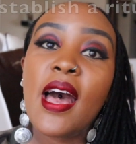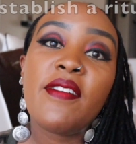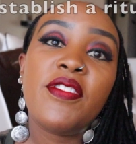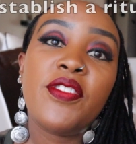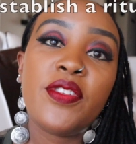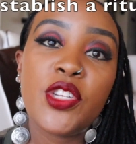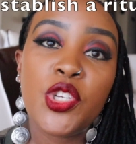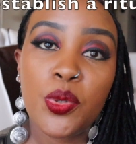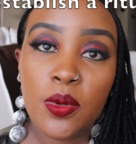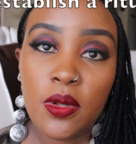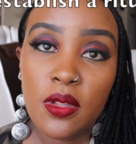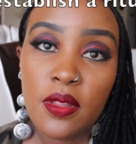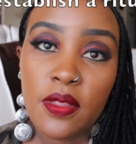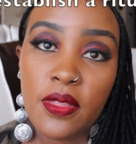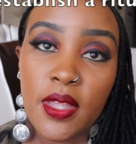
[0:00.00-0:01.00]
Have a
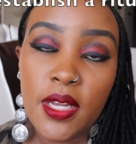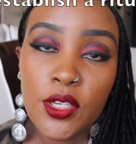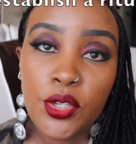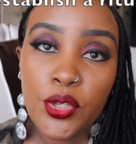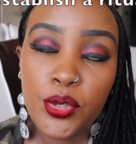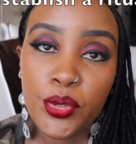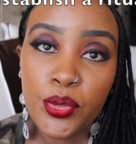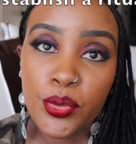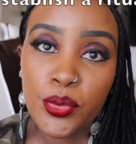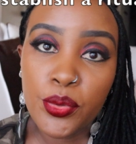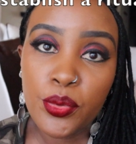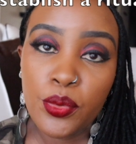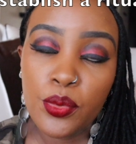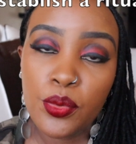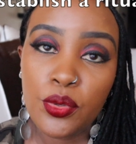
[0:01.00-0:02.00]
ritual that
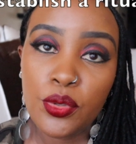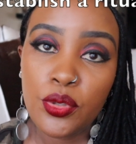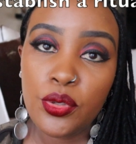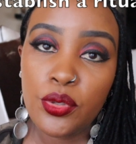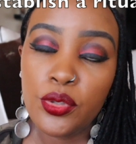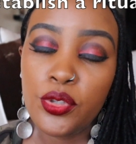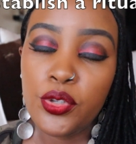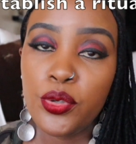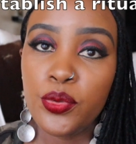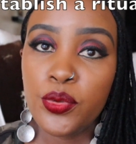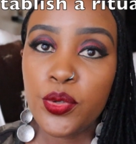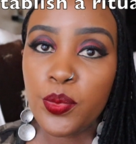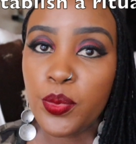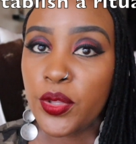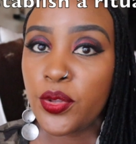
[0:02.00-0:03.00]
you
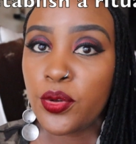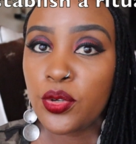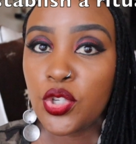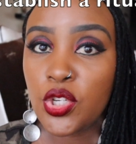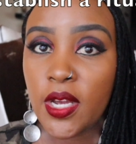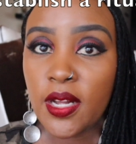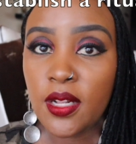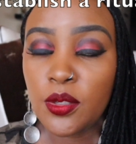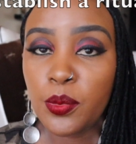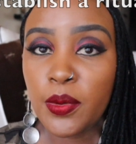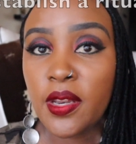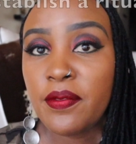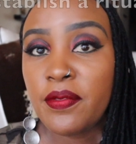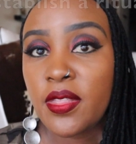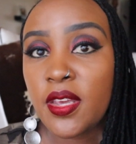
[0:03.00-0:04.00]
use with your child
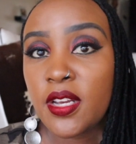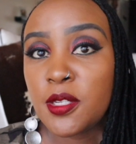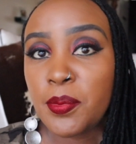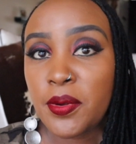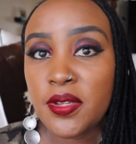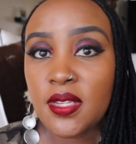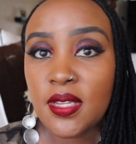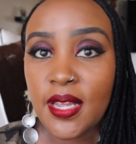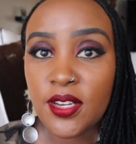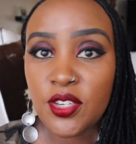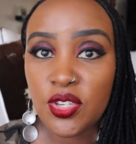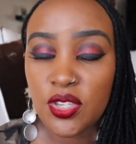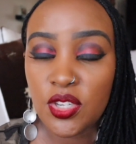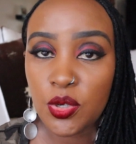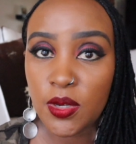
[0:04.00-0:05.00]
whenever they experience an
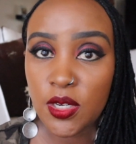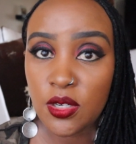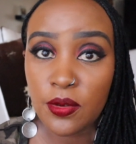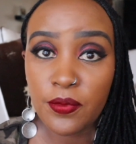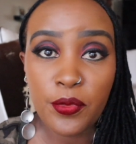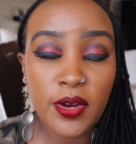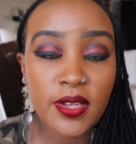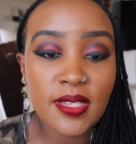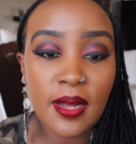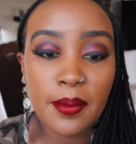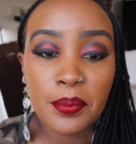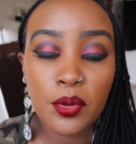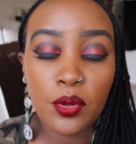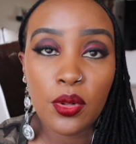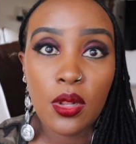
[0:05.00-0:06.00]
anxious situation. For
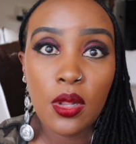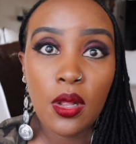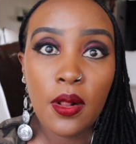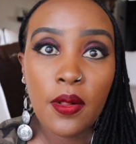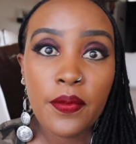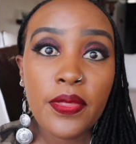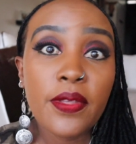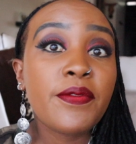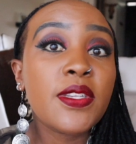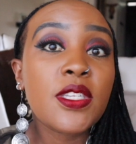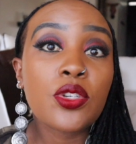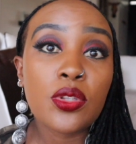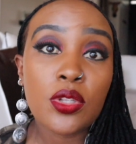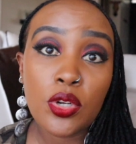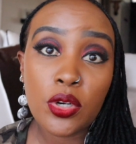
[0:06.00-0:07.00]
example, the
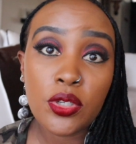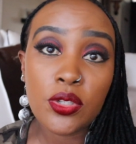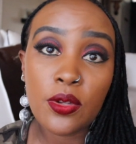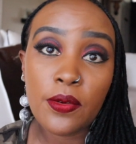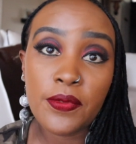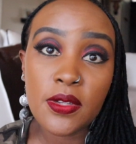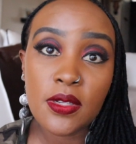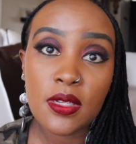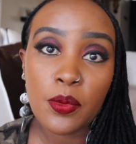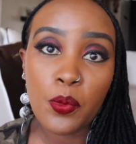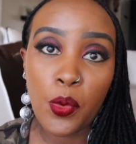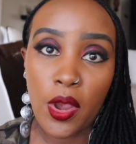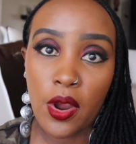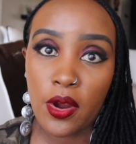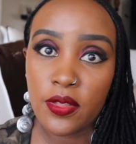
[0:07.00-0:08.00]
visit to the doctor's office
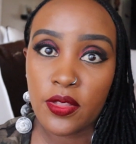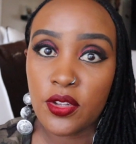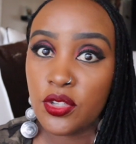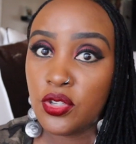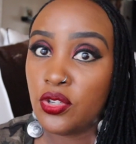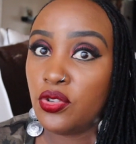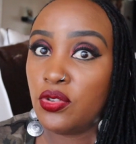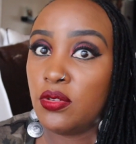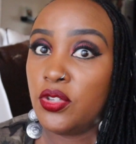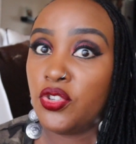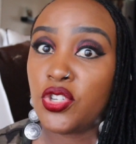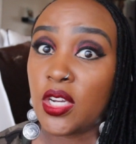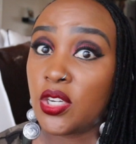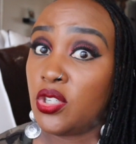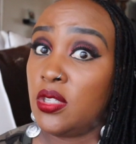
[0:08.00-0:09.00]
where the
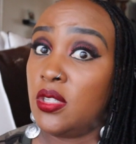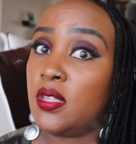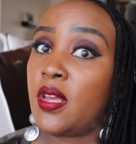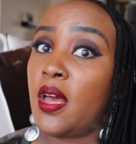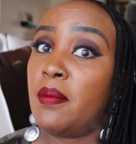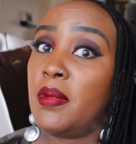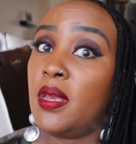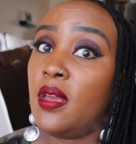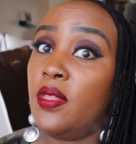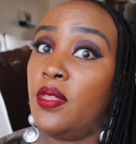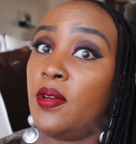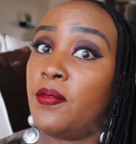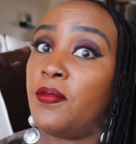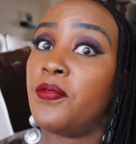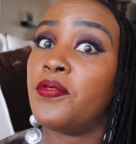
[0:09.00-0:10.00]
injection's coming
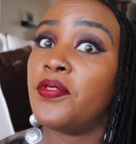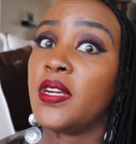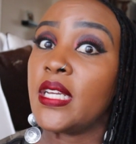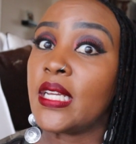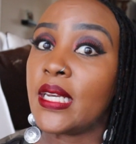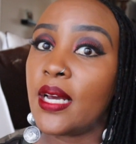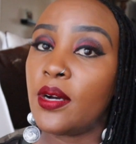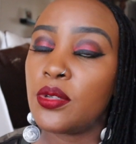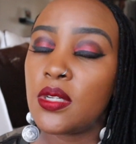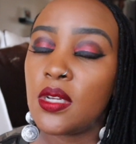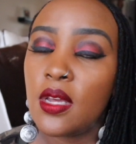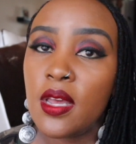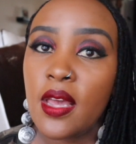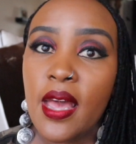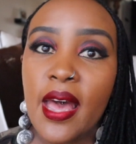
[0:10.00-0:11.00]
and they're freaking out.
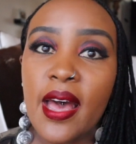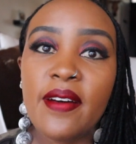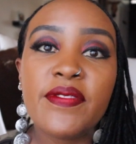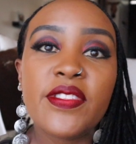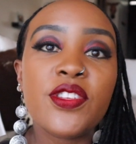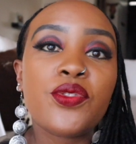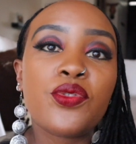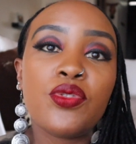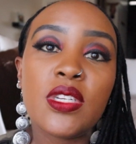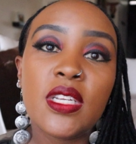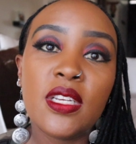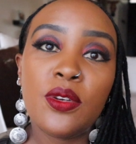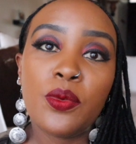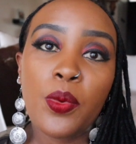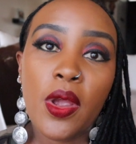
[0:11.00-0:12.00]
Have this
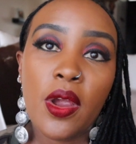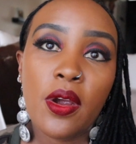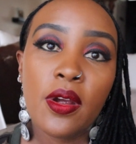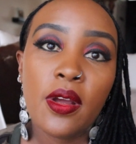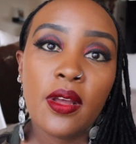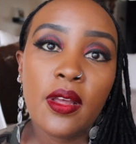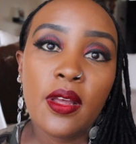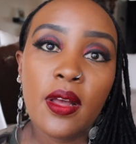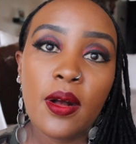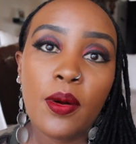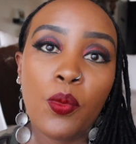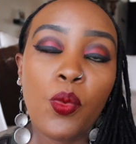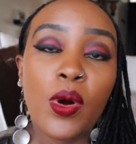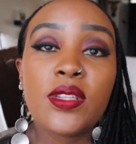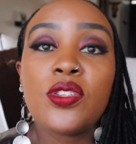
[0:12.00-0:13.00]
routine where
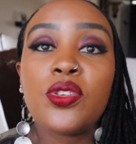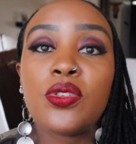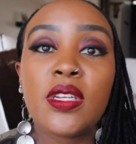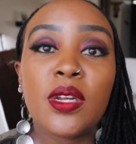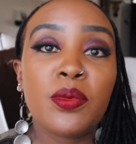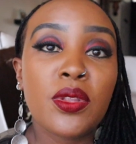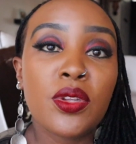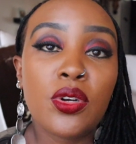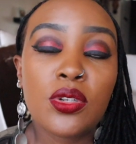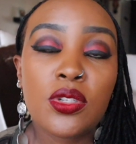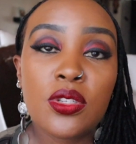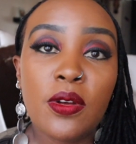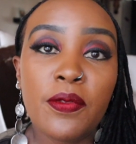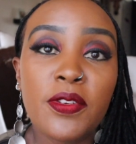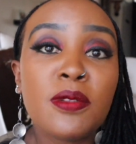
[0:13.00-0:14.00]
once you're done with the
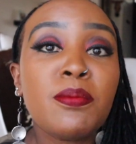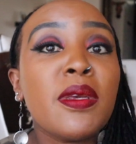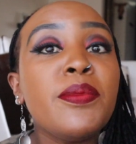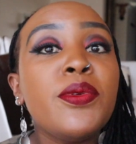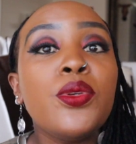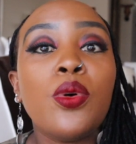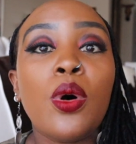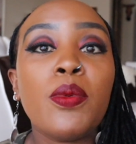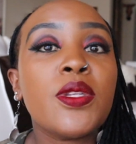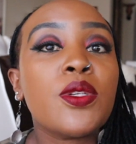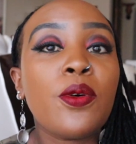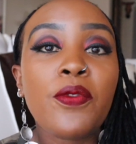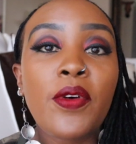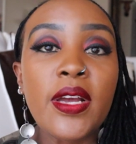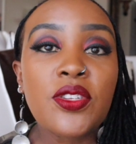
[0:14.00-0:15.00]
doctor's office, maybe you always
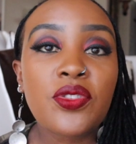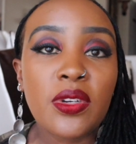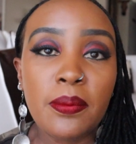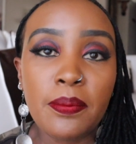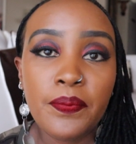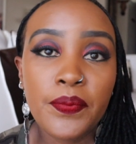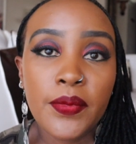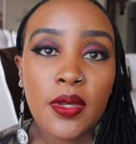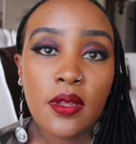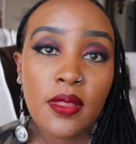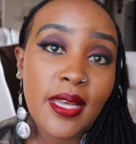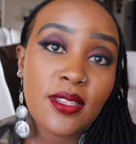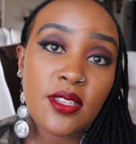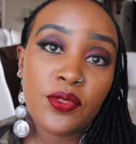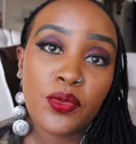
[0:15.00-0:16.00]
go for ice cream.
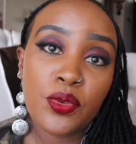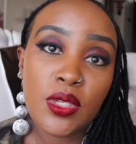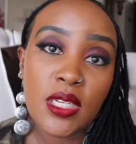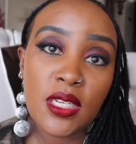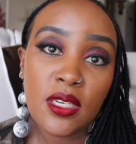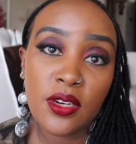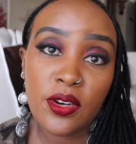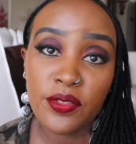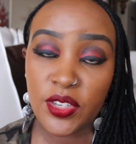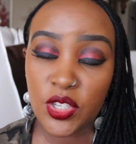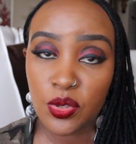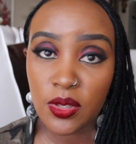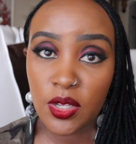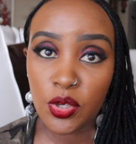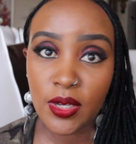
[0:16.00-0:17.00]
That's a routine and a
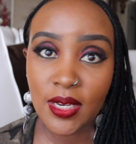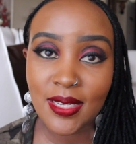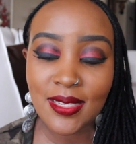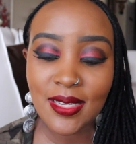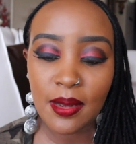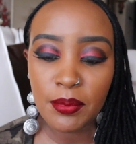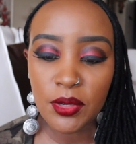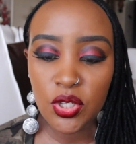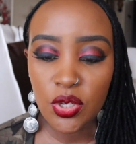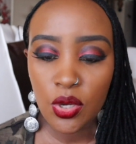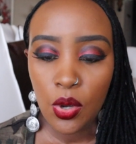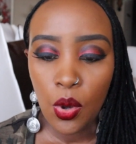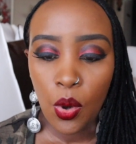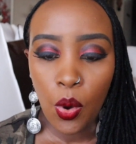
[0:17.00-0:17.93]
ritual that you can establish.